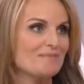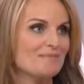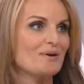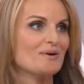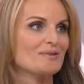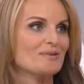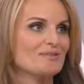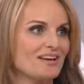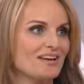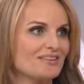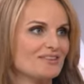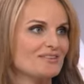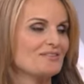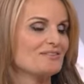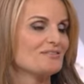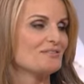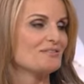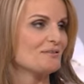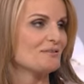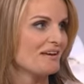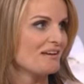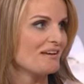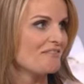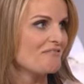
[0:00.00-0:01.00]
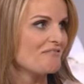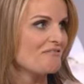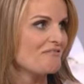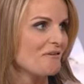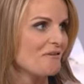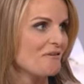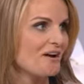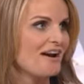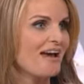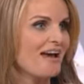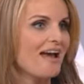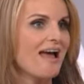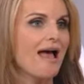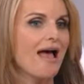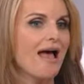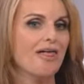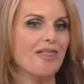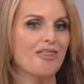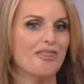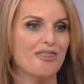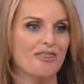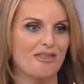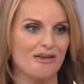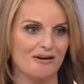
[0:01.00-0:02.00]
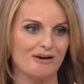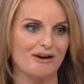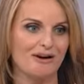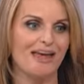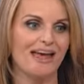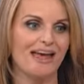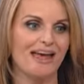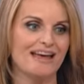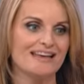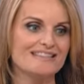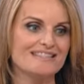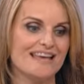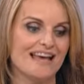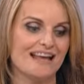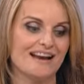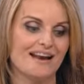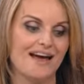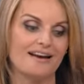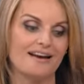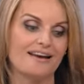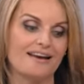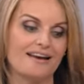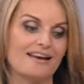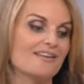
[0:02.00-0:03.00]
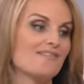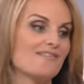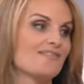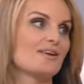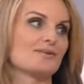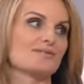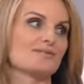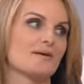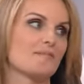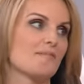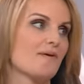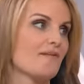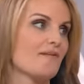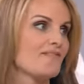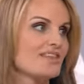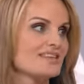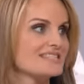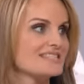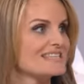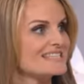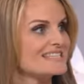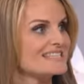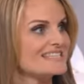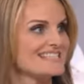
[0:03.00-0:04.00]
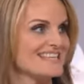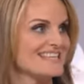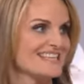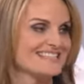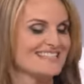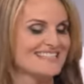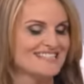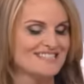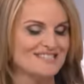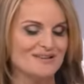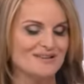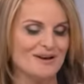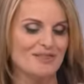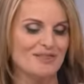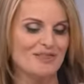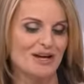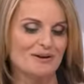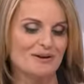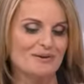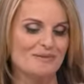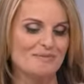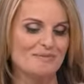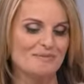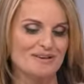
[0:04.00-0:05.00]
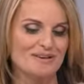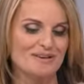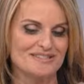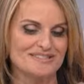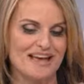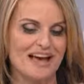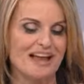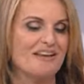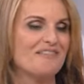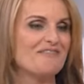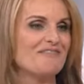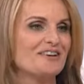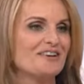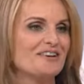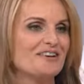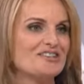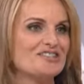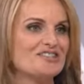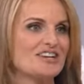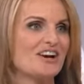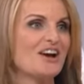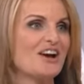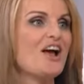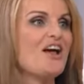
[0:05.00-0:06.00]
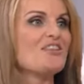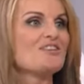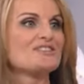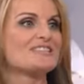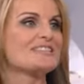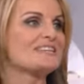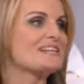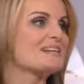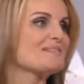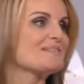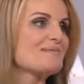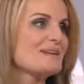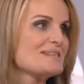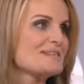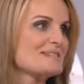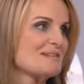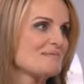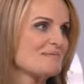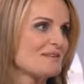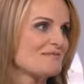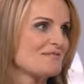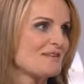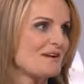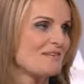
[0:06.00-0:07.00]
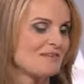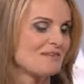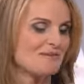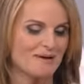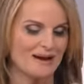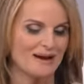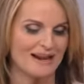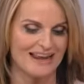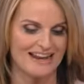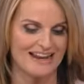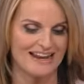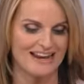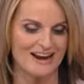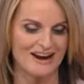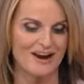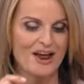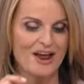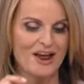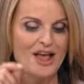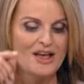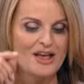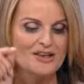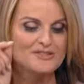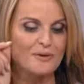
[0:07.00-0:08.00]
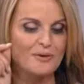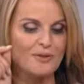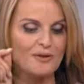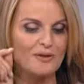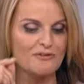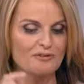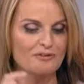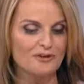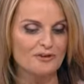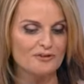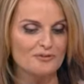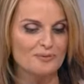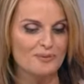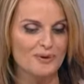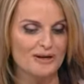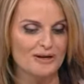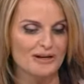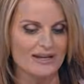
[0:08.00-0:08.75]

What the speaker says: some hotels are doing for their guests, and I didn't even know some of this existed, so I thought it would be kind of fun to share. There's a little bit of something for everybody in here. So the first